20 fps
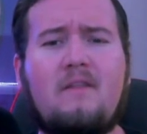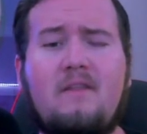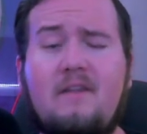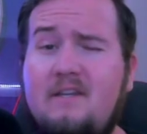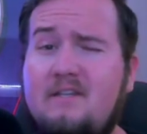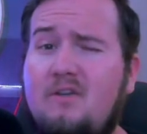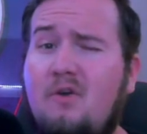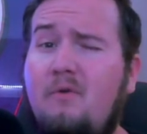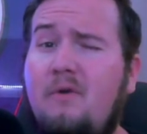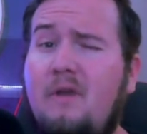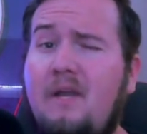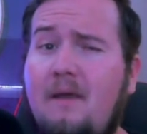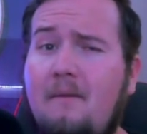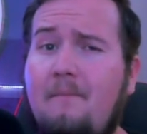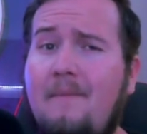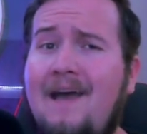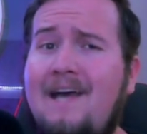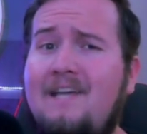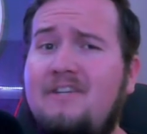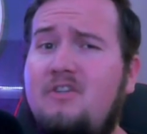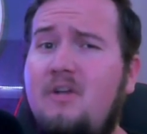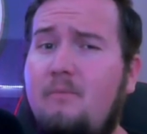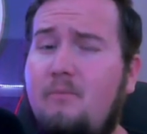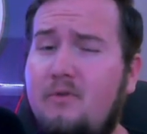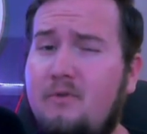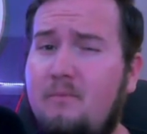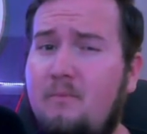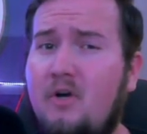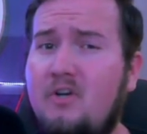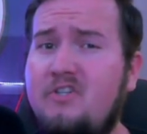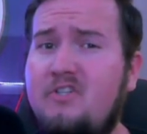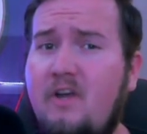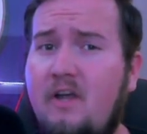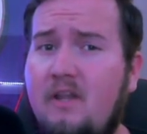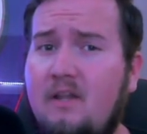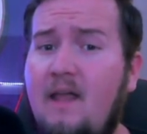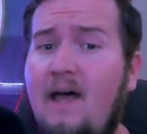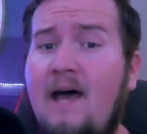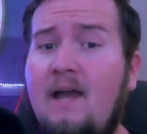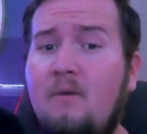that he's going to get matched up with
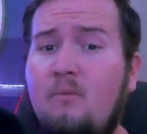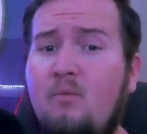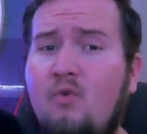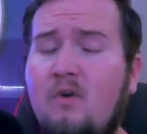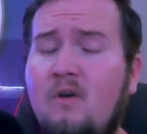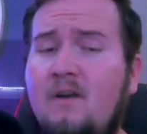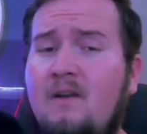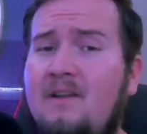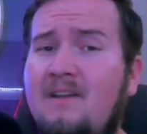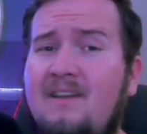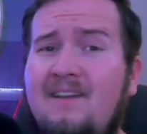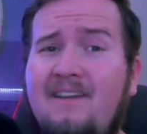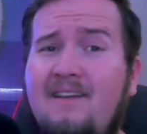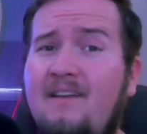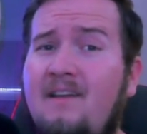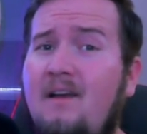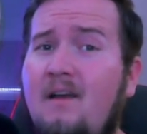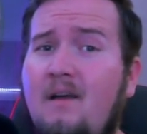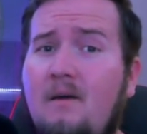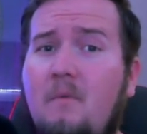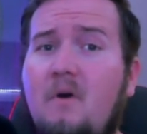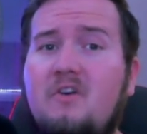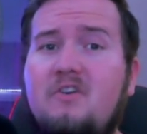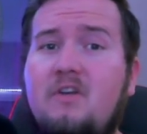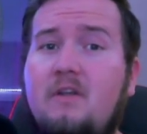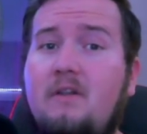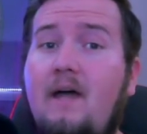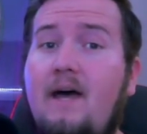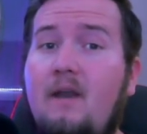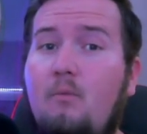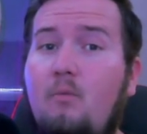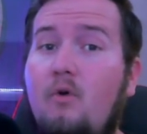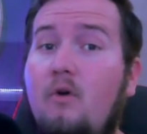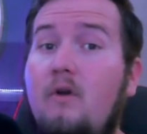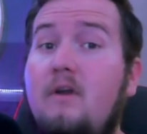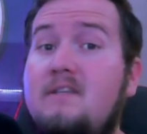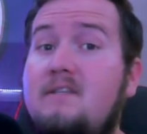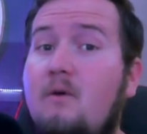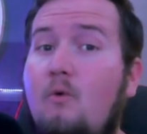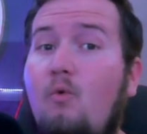Marshawn Lattimore. Marshawn Lattimore
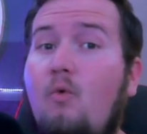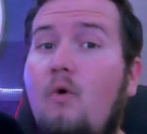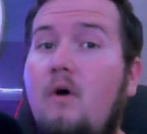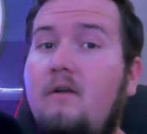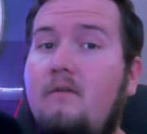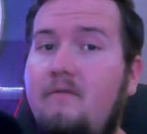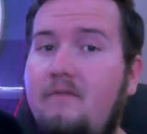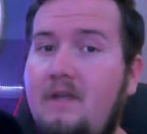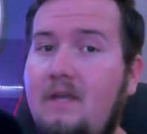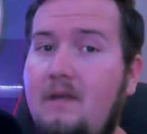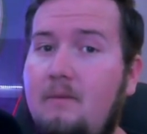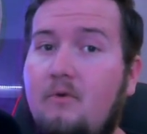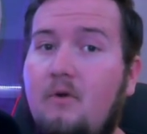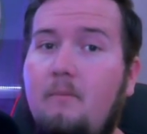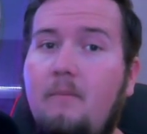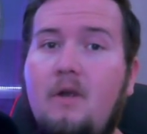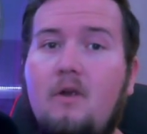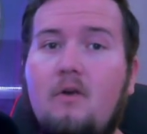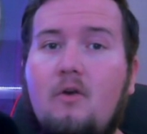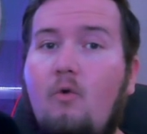is one of the premier